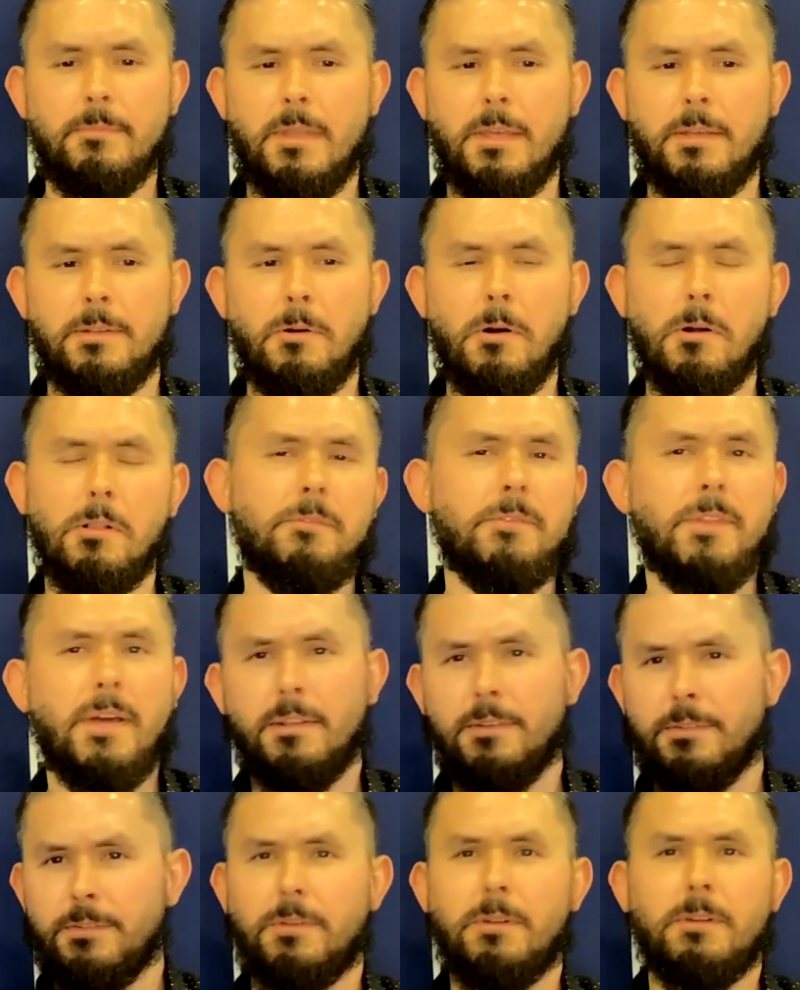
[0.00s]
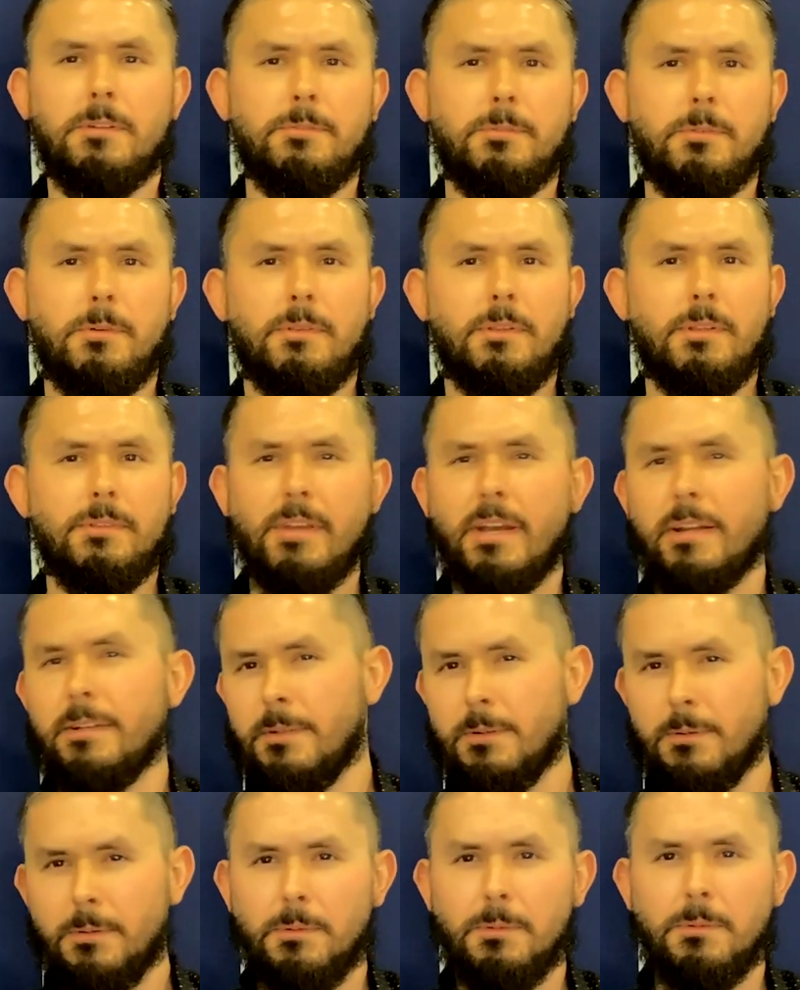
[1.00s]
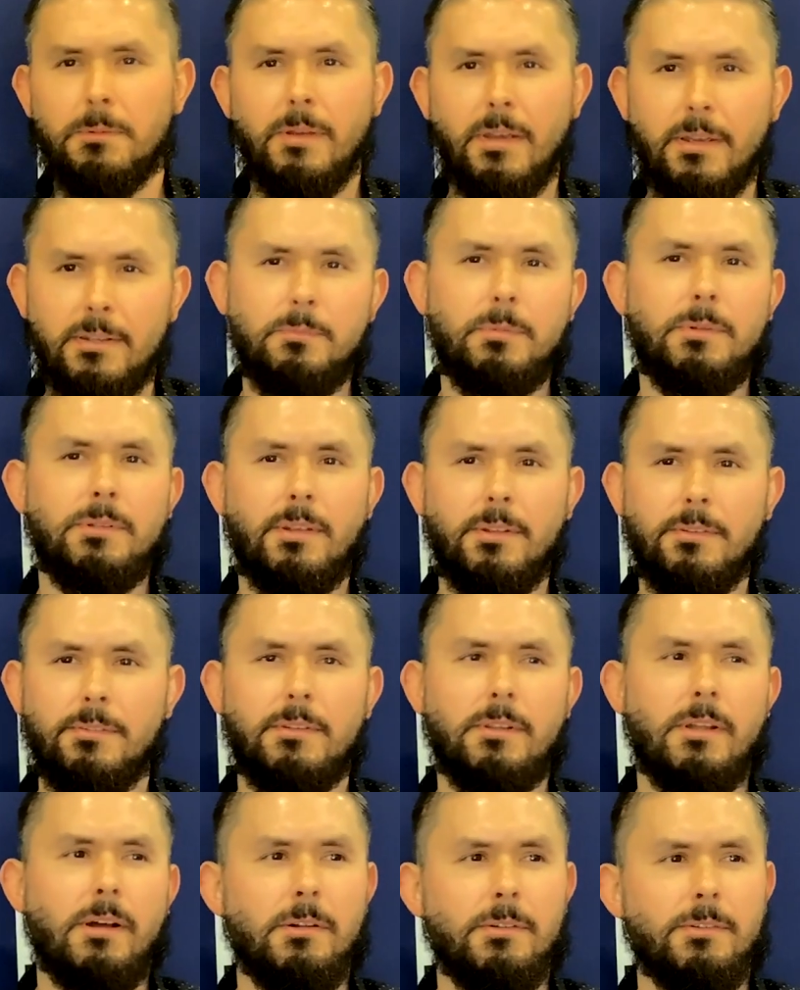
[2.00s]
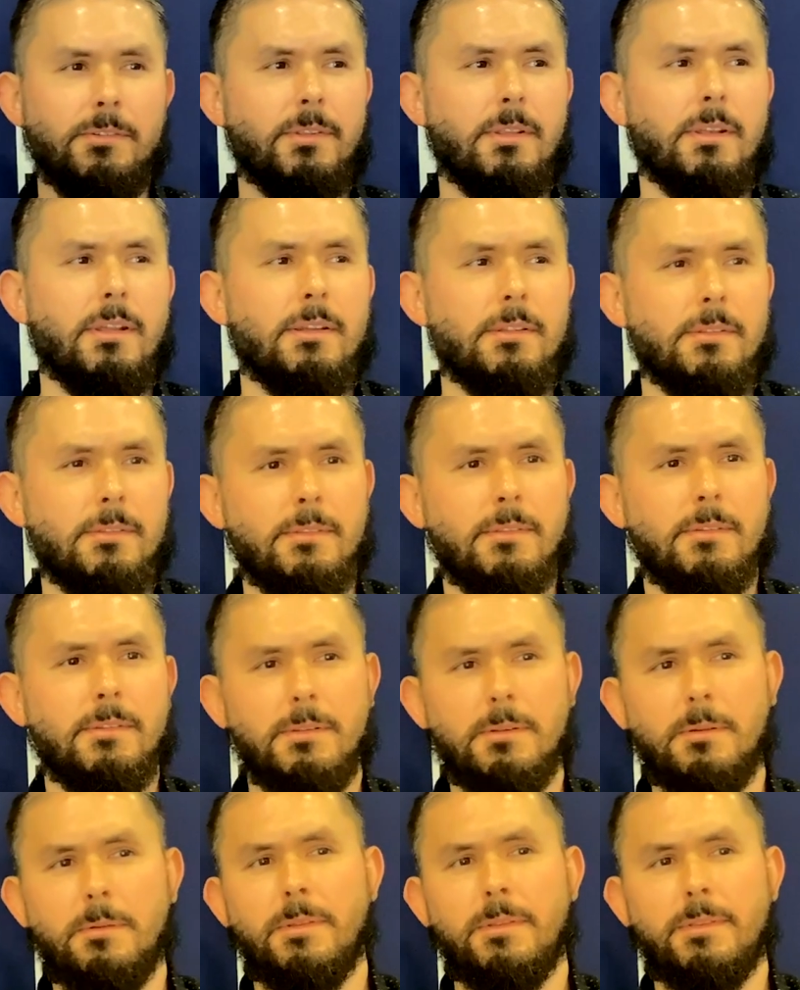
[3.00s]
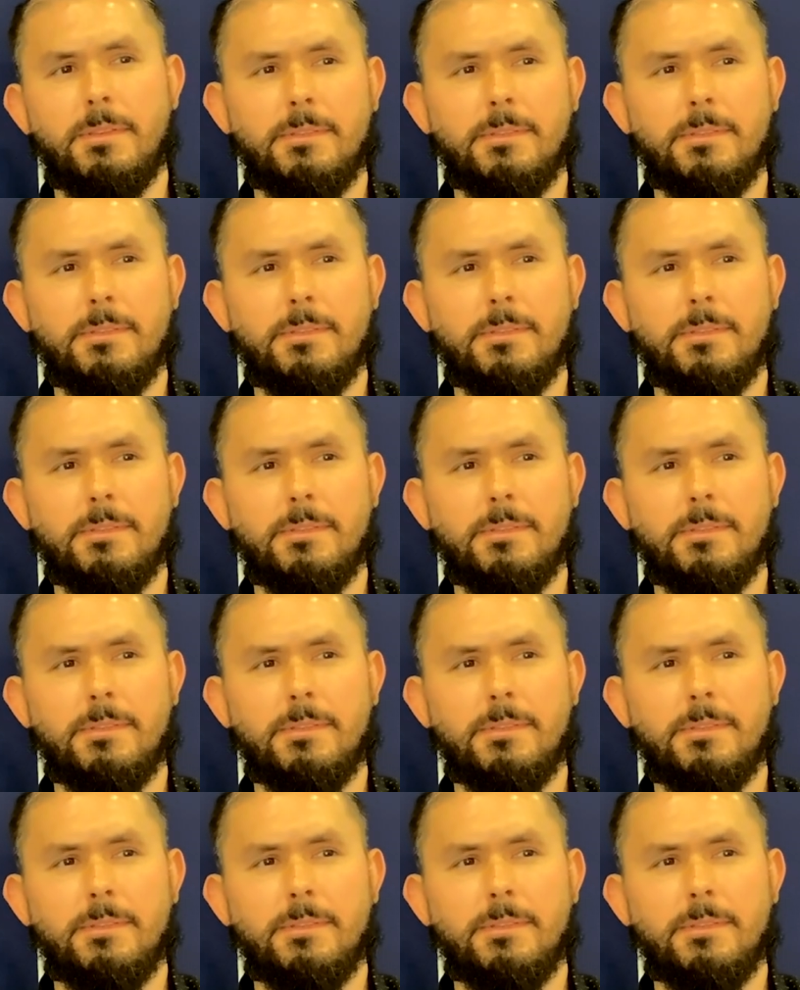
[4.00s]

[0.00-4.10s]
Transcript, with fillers: and all of that is good for the technical expertise and knowledge that I, you know,